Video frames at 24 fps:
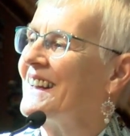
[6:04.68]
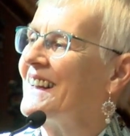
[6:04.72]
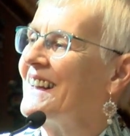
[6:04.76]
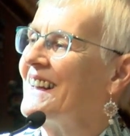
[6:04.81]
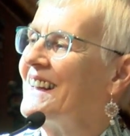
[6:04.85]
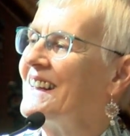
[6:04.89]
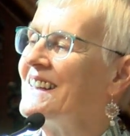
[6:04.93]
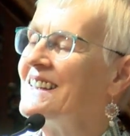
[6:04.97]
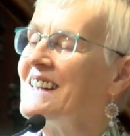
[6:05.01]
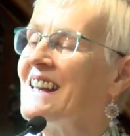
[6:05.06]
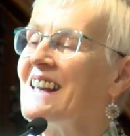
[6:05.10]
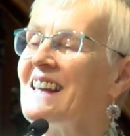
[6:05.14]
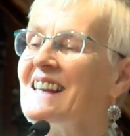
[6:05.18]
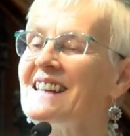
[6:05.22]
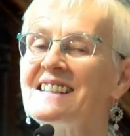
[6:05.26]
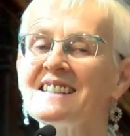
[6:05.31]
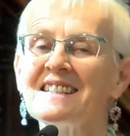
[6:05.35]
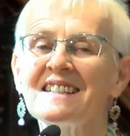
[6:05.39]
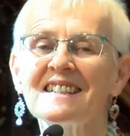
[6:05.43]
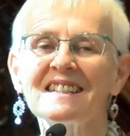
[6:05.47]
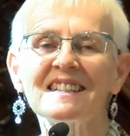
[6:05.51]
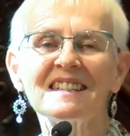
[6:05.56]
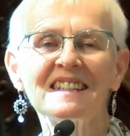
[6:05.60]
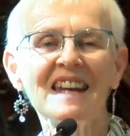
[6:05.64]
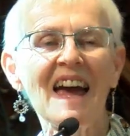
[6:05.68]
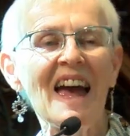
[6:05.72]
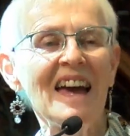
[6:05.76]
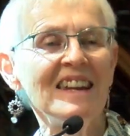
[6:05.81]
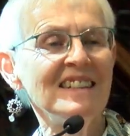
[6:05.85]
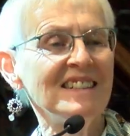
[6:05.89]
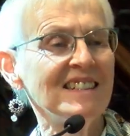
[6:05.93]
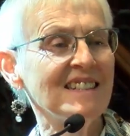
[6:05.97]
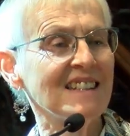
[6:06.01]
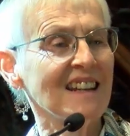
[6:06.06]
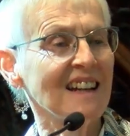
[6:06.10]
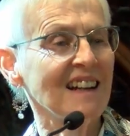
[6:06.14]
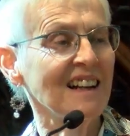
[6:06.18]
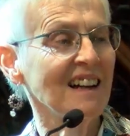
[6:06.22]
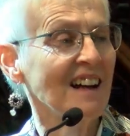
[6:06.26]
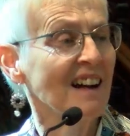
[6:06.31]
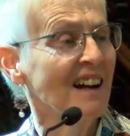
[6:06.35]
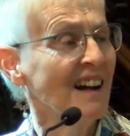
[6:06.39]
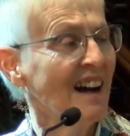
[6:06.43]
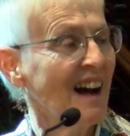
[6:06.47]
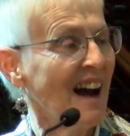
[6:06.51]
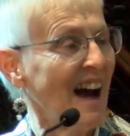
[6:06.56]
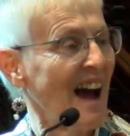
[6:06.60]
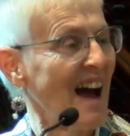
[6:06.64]
In his tender
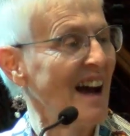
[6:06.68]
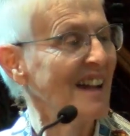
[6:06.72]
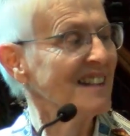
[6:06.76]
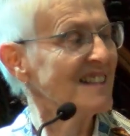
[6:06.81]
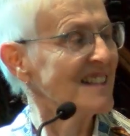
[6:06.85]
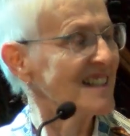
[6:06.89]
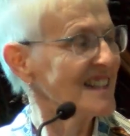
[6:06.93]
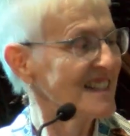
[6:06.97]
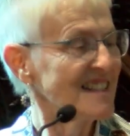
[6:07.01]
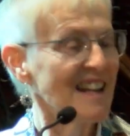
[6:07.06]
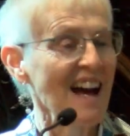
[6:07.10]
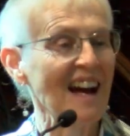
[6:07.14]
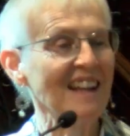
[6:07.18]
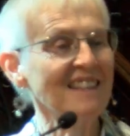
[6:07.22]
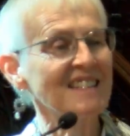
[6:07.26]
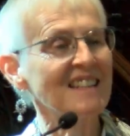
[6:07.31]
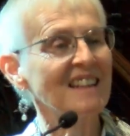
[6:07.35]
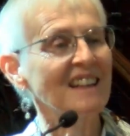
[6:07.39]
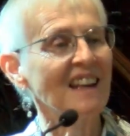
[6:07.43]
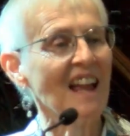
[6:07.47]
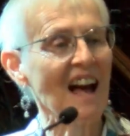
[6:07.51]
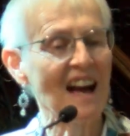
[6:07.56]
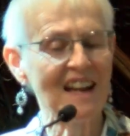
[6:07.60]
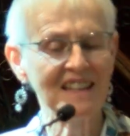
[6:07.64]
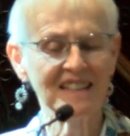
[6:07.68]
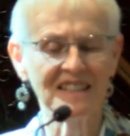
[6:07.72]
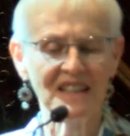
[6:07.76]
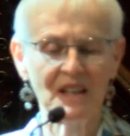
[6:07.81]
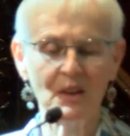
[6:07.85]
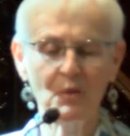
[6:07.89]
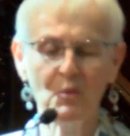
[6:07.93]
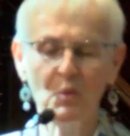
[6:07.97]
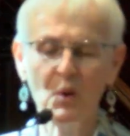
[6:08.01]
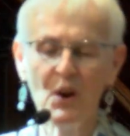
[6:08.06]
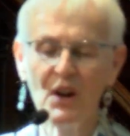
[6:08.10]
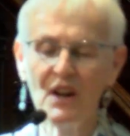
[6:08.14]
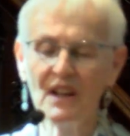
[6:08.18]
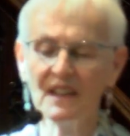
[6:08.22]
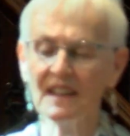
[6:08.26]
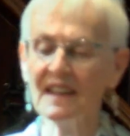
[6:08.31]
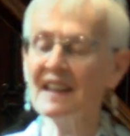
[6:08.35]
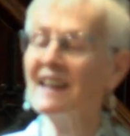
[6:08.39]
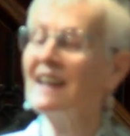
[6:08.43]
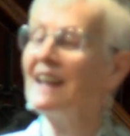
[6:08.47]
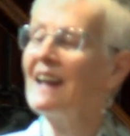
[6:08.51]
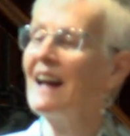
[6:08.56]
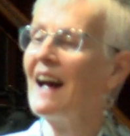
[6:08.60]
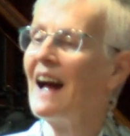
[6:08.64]
and tantalizing work,
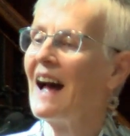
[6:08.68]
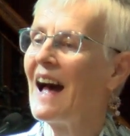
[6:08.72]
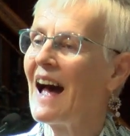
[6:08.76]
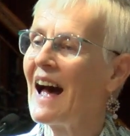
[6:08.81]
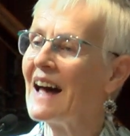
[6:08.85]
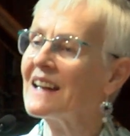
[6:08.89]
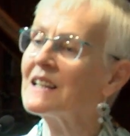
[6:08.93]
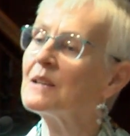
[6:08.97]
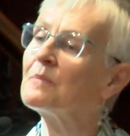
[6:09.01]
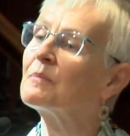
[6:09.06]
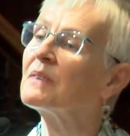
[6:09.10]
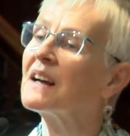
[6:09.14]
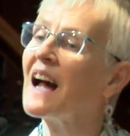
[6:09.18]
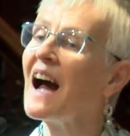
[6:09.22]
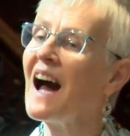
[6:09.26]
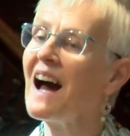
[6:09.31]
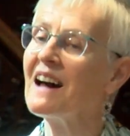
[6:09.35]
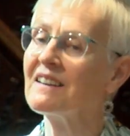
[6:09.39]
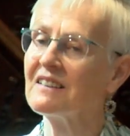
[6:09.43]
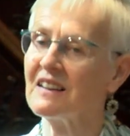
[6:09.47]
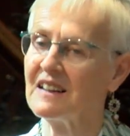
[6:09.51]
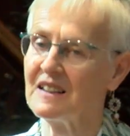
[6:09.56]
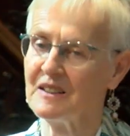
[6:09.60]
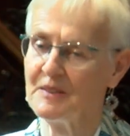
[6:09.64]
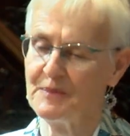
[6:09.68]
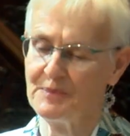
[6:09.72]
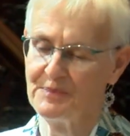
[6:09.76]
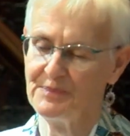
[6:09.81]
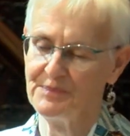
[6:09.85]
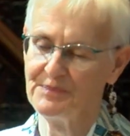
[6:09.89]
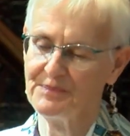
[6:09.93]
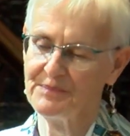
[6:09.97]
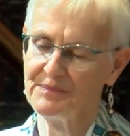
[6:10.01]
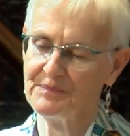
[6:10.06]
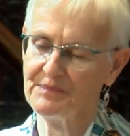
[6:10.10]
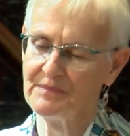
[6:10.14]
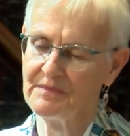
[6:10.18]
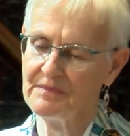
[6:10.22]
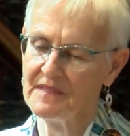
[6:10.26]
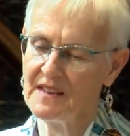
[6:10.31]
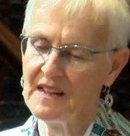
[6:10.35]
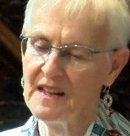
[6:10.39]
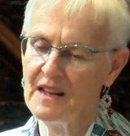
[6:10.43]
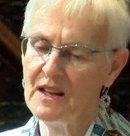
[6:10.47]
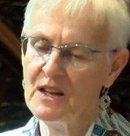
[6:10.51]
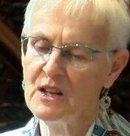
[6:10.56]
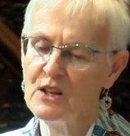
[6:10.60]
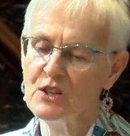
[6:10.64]
Annam Cara,
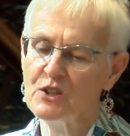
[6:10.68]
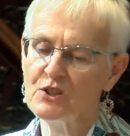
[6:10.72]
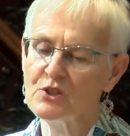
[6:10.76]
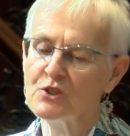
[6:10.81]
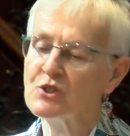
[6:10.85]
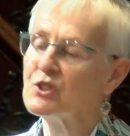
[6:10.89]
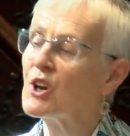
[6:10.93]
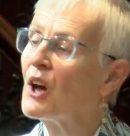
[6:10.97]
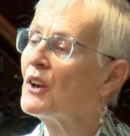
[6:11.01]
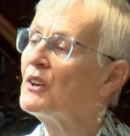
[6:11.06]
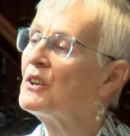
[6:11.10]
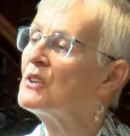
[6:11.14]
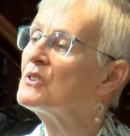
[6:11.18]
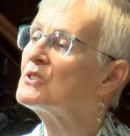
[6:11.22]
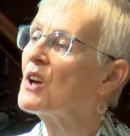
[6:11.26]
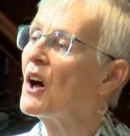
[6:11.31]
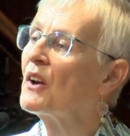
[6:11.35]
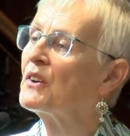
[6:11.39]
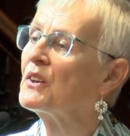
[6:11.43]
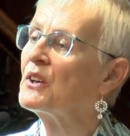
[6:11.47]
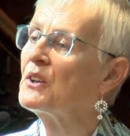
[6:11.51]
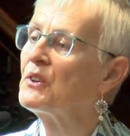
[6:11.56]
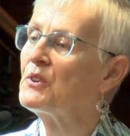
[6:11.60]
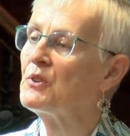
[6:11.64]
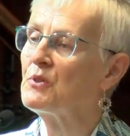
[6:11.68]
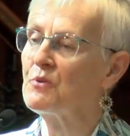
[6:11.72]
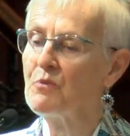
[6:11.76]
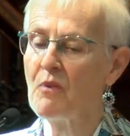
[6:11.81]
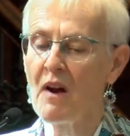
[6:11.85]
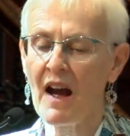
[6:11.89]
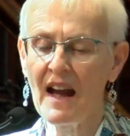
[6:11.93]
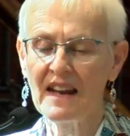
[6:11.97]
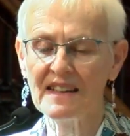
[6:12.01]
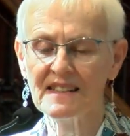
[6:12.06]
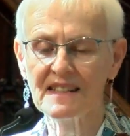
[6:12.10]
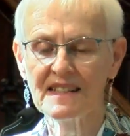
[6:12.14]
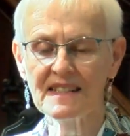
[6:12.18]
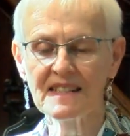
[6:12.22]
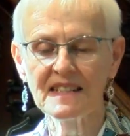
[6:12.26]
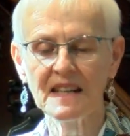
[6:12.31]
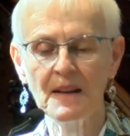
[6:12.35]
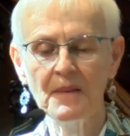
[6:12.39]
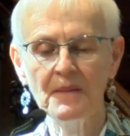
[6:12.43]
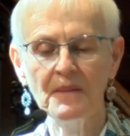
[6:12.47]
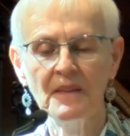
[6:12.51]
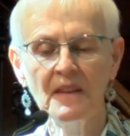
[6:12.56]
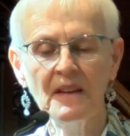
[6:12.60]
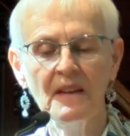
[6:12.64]
John O'Donoghue writes,
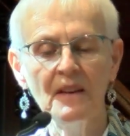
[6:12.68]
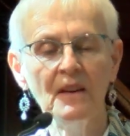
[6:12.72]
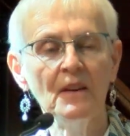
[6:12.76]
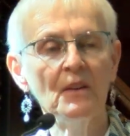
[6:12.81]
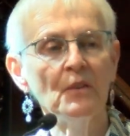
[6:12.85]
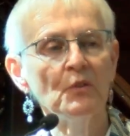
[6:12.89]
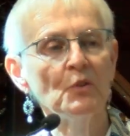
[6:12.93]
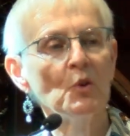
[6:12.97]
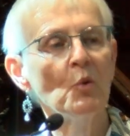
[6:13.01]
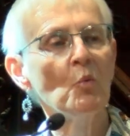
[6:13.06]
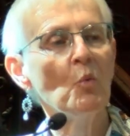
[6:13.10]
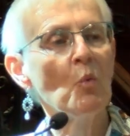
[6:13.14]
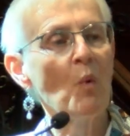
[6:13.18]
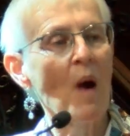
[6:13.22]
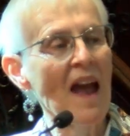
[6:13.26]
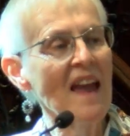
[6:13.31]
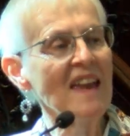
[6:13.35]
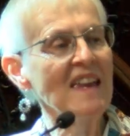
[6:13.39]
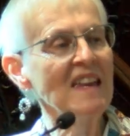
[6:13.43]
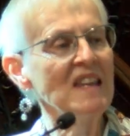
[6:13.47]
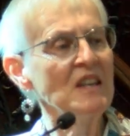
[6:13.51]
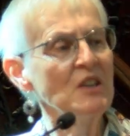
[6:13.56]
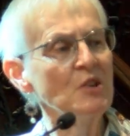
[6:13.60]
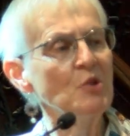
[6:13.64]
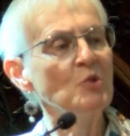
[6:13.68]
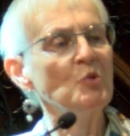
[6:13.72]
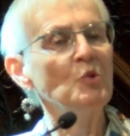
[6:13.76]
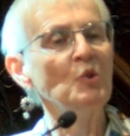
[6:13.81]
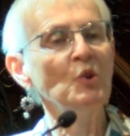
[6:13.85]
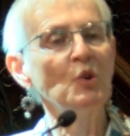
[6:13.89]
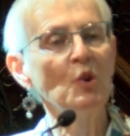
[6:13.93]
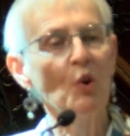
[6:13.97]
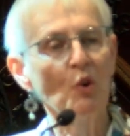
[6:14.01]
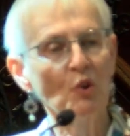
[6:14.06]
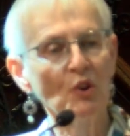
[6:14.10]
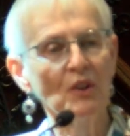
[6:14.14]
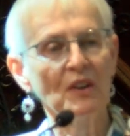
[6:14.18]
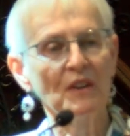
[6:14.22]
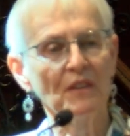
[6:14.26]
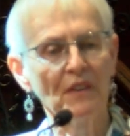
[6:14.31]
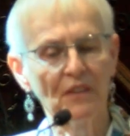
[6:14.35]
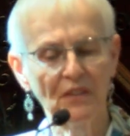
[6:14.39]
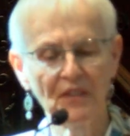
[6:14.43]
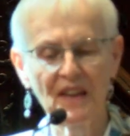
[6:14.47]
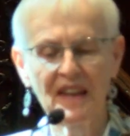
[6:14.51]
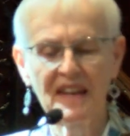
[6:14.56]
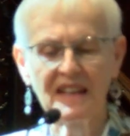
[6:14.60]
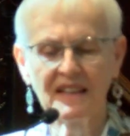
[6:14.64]
"The way you look at
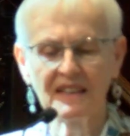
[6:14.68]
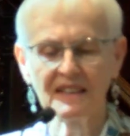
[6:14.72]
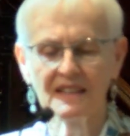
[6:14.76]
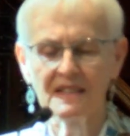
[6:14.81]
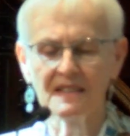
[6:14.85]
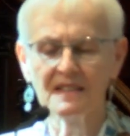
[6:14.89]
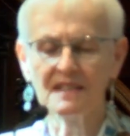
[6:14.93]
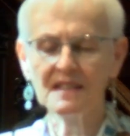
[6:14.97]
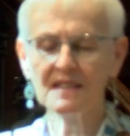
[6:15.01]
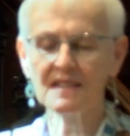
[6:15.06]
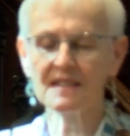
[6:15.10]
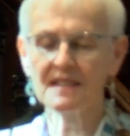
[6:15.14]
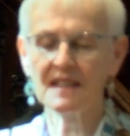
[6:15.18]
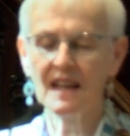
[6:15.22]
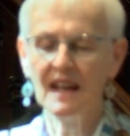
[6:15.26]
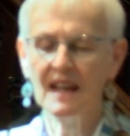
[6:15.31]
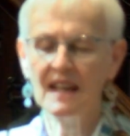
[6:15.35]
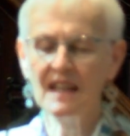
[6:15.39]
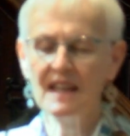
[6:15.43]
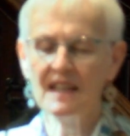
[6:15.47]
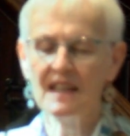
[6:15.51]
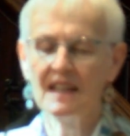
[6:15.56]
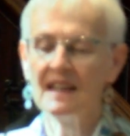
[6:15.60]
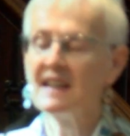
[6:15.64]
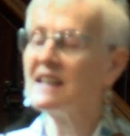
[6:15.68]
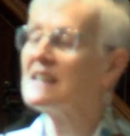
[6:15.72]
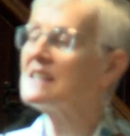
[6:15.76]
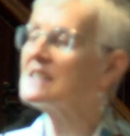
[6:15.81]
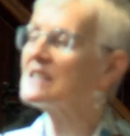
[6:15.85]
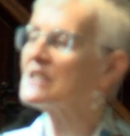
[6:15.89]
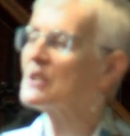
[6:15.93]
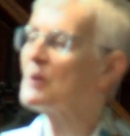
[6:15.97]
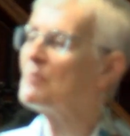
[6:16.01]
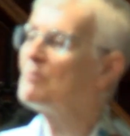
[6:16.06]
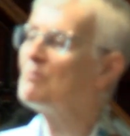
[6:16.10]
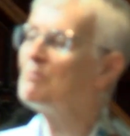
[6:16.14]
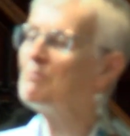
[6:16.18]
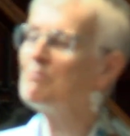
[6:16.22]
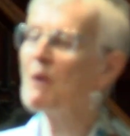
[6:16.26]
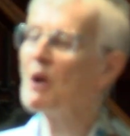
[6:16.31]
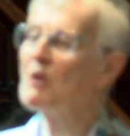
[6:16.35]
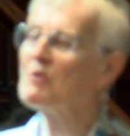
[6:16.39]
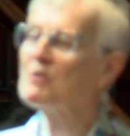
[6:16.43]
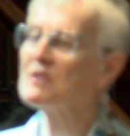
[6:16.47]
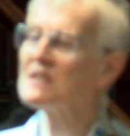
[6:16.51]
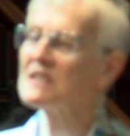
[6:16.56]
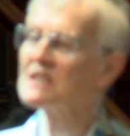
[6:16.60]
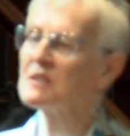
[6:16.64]
things is the
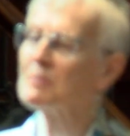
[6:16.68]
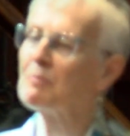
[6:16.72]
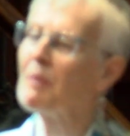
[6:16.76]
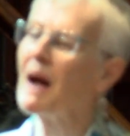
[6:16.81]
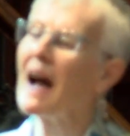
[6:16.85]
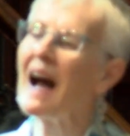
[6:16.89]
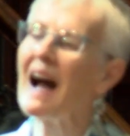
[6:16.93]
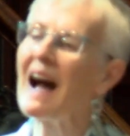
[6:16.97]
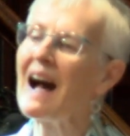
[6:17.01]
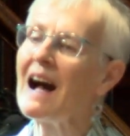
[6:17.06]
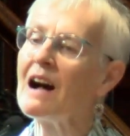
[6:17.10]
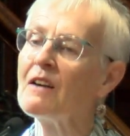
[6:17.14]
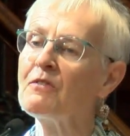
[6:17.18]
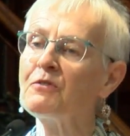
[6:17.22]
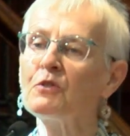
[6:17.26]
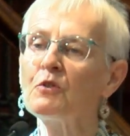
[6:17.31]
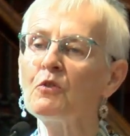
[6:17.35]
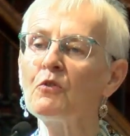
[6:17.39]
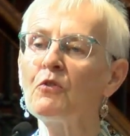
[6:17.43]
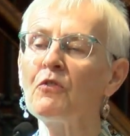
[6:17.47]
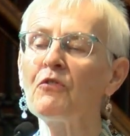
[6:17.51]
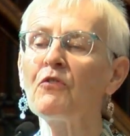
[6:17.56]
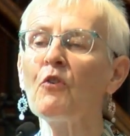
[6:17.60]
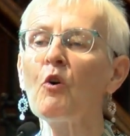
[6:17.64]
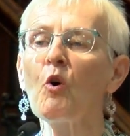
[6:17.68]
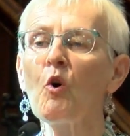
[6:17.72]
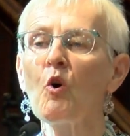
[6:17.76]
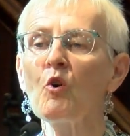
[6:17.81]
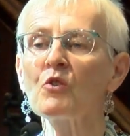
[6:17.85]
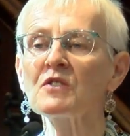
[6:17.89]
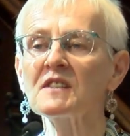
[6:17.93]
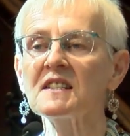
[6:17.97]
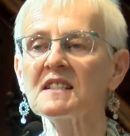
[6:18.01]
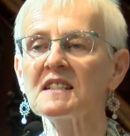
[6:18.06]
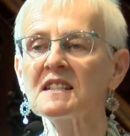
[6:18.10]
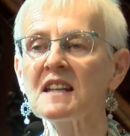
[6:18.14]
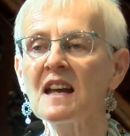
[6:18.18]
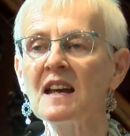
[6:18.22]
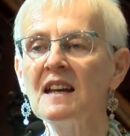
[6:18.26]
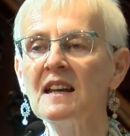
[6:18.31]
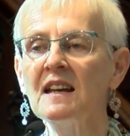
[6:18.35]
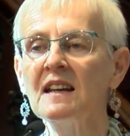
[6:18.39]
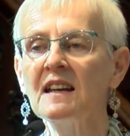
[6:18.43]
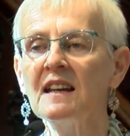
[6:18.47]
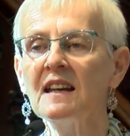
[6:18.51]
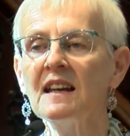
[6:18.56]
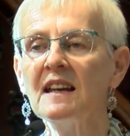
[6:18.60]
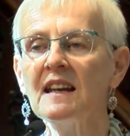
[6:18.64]
most powerful force
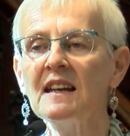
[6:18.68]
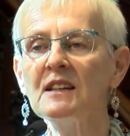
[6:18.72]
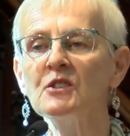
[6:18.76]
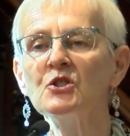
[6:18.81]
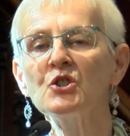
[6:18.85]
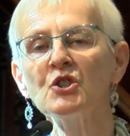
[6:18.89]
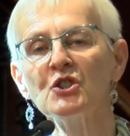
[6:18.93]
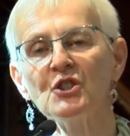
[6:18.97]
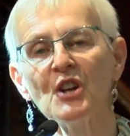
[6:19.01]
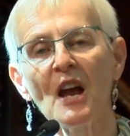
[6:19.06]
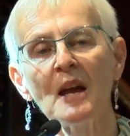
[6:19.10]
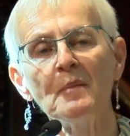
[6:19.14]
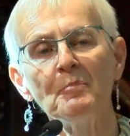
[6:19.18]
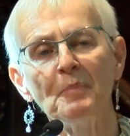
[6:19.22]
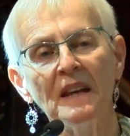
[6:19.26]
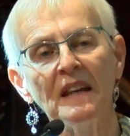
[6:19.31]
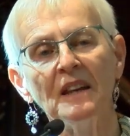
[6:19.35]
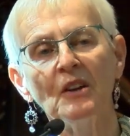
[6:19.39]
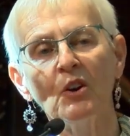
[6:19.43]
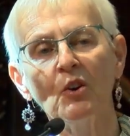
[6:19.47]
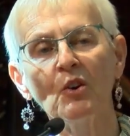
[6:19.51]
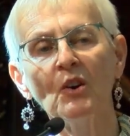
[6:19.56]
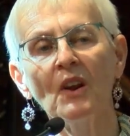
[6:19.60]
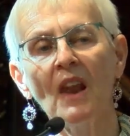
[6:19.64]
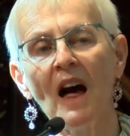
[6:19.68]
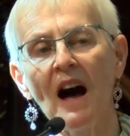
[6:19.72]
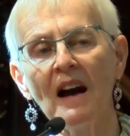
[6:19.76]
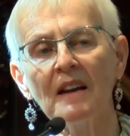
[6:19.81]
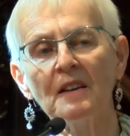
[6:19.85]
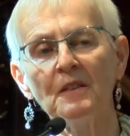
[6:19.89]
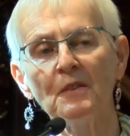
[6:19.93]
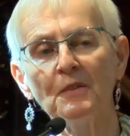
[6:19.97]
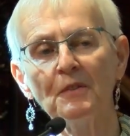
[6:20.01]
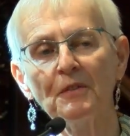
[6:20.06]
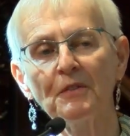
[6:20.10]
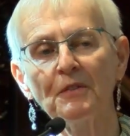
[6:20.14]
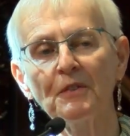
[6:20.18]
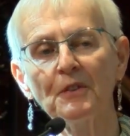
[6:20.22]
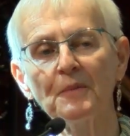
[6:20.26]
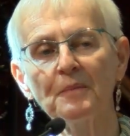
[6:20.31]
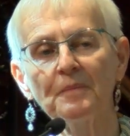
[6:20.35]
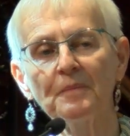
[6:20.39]
in shaping your life."